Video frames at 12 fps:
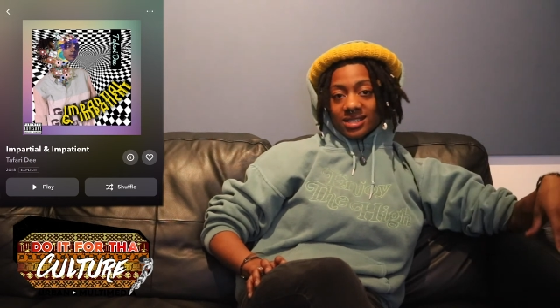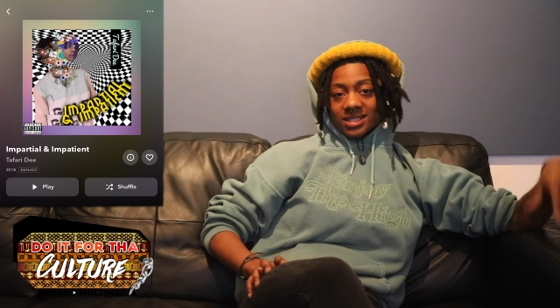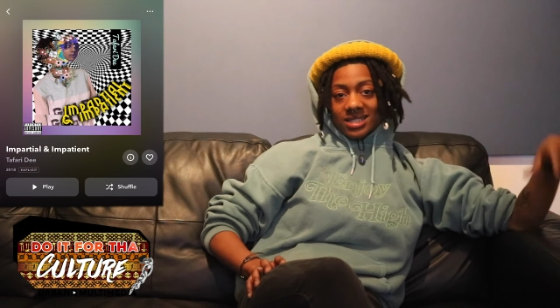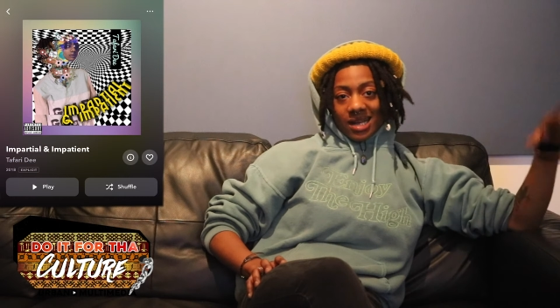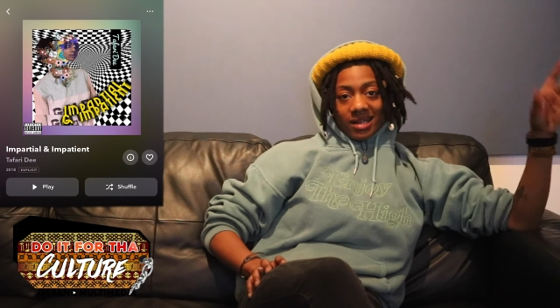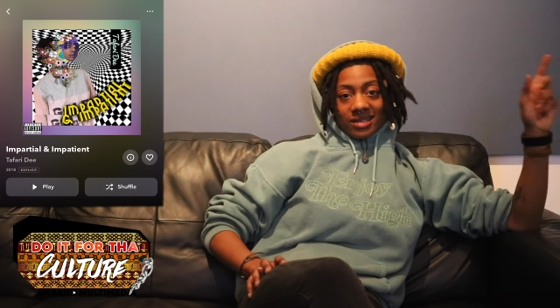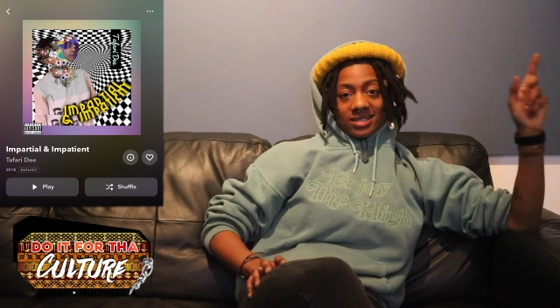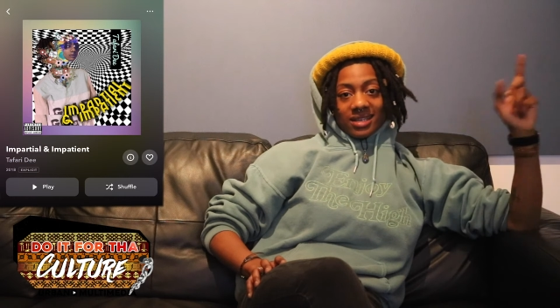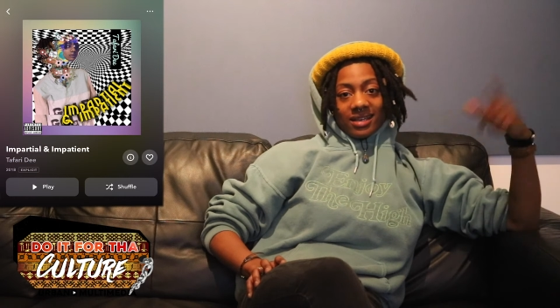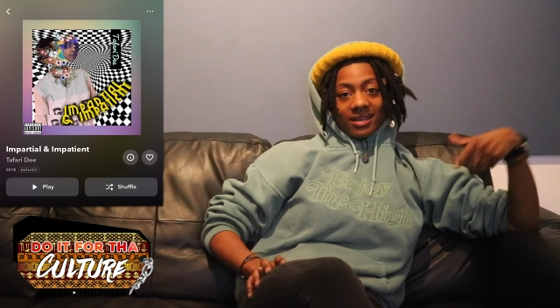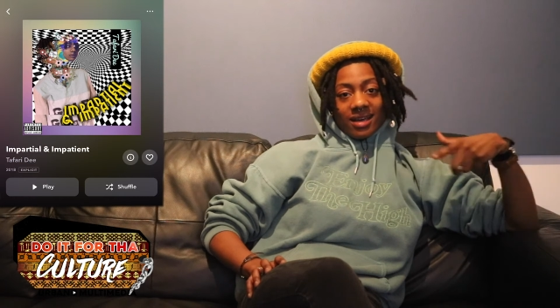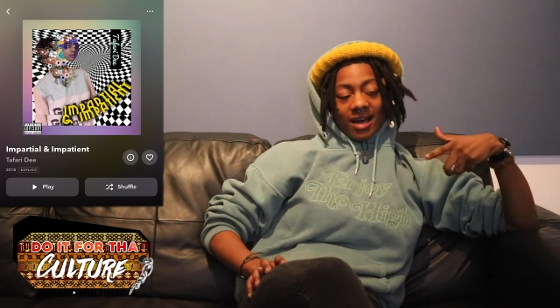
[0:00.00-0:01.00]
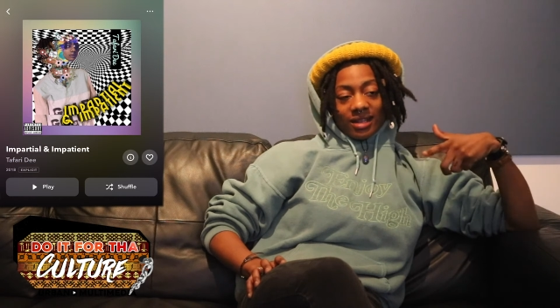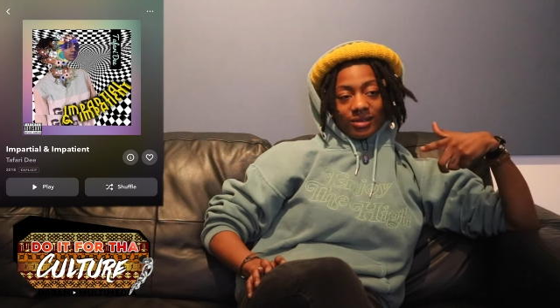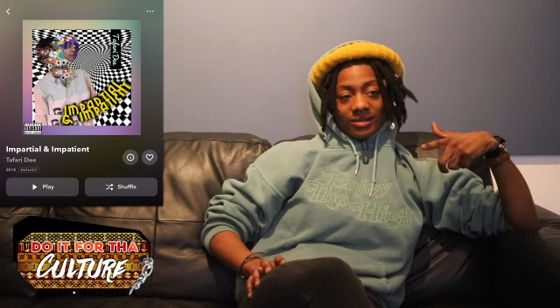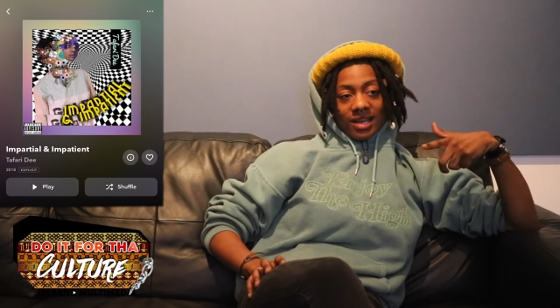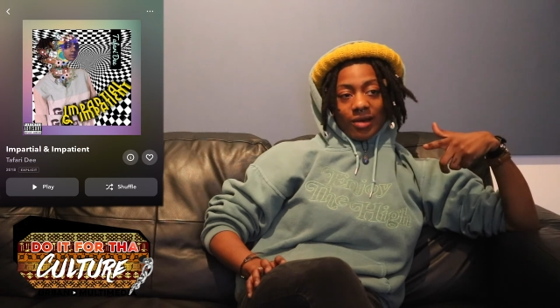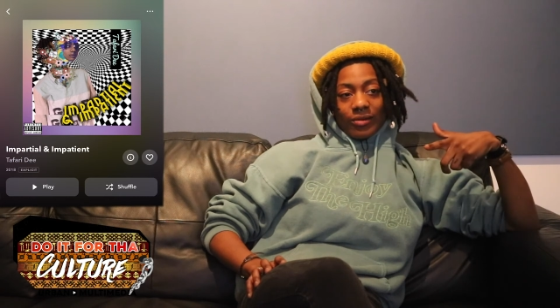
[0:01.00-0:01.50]
Shout out to Hit God
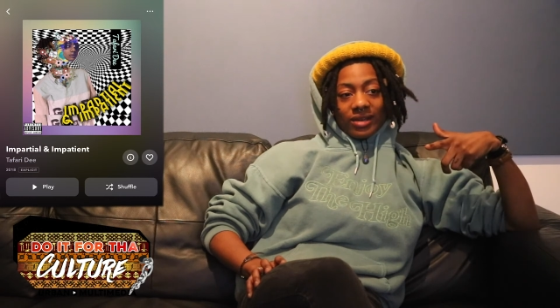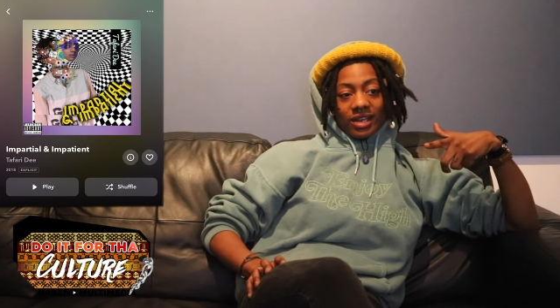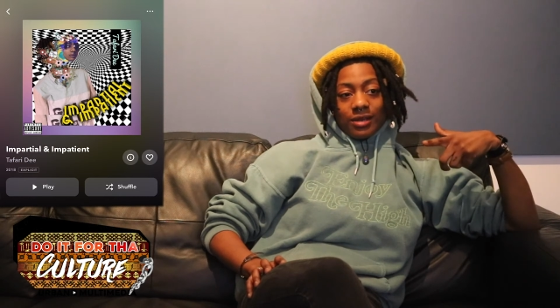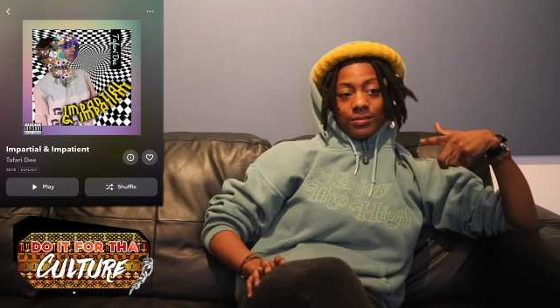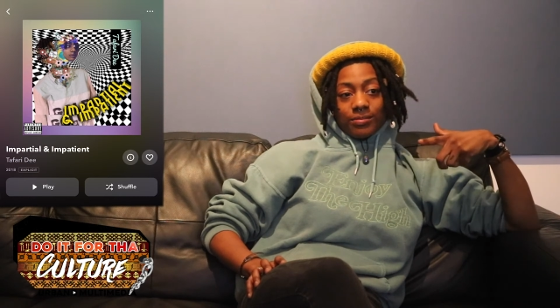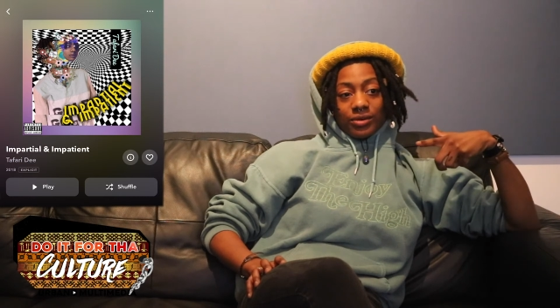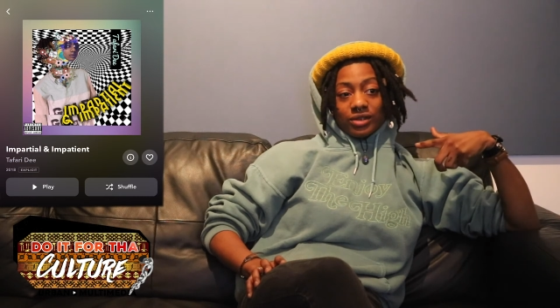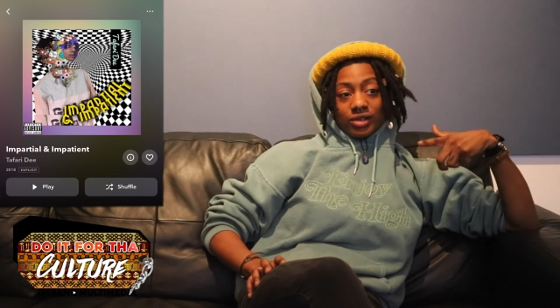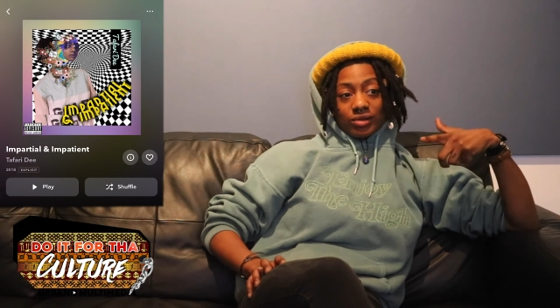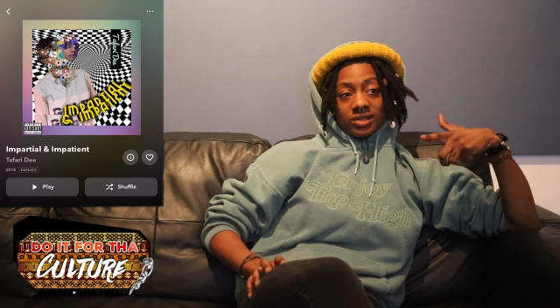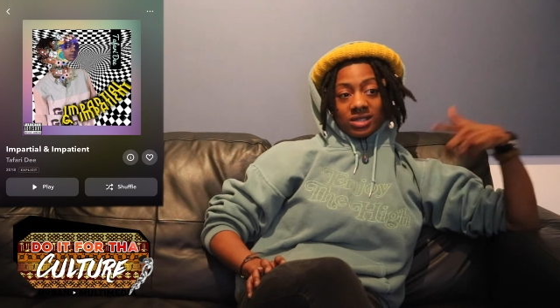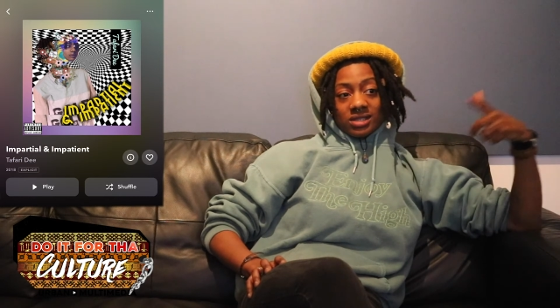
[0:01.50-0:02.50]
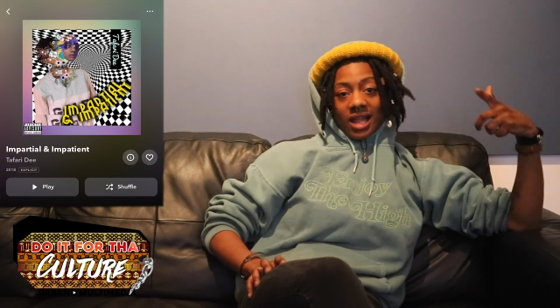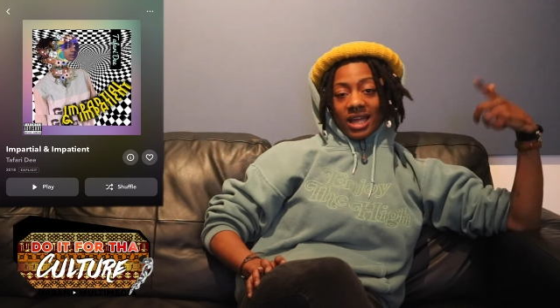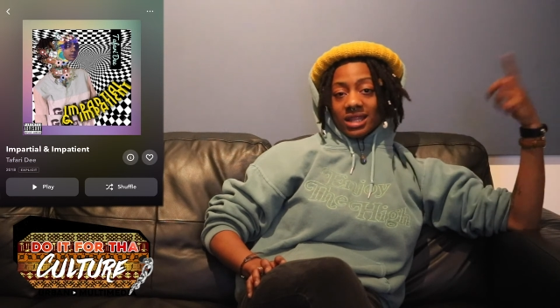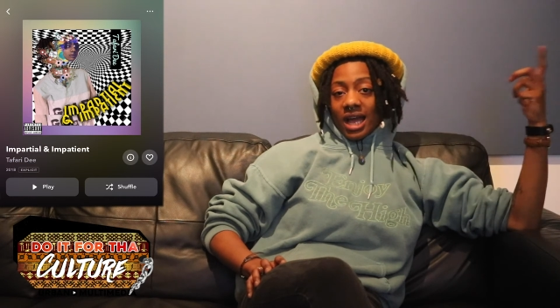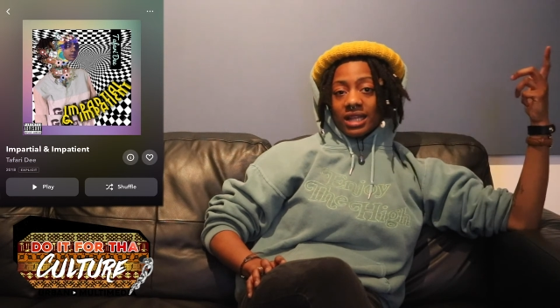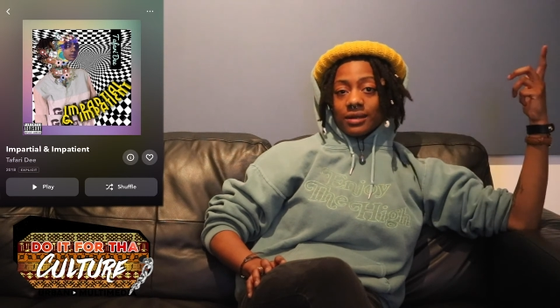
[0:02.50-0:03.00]
on that one. He produces like
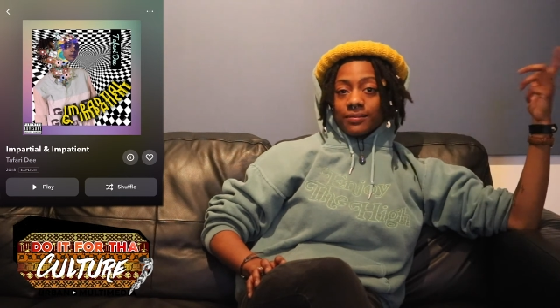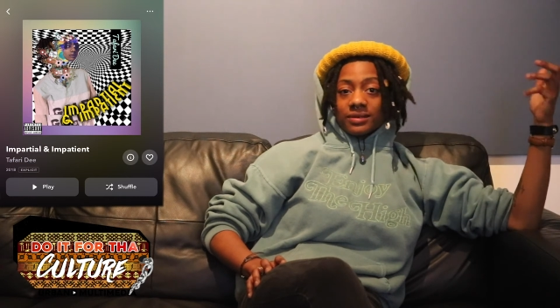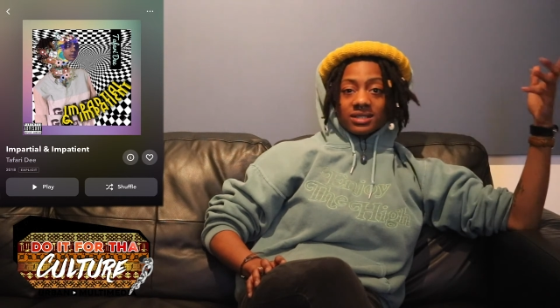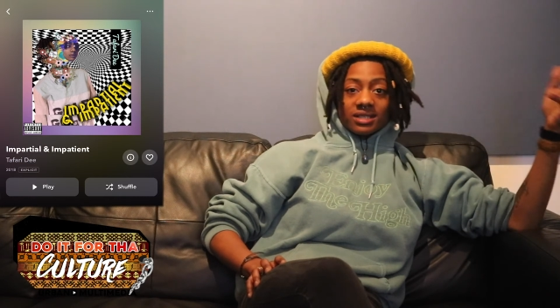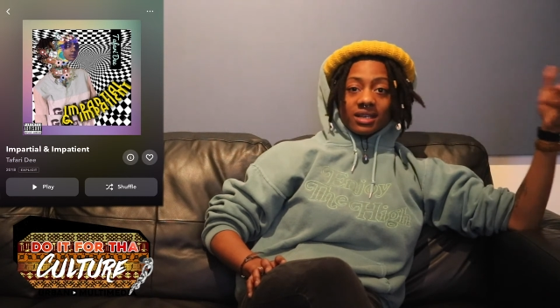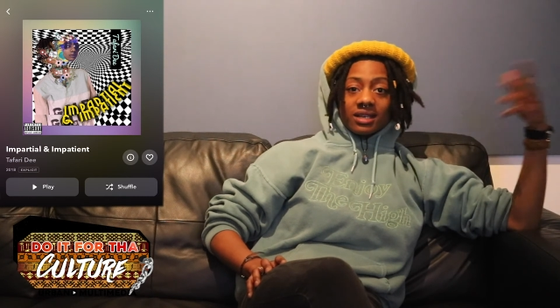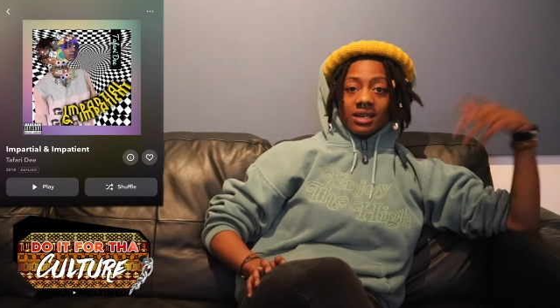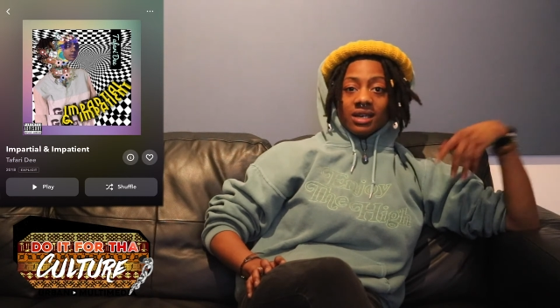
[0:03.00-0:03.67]
90%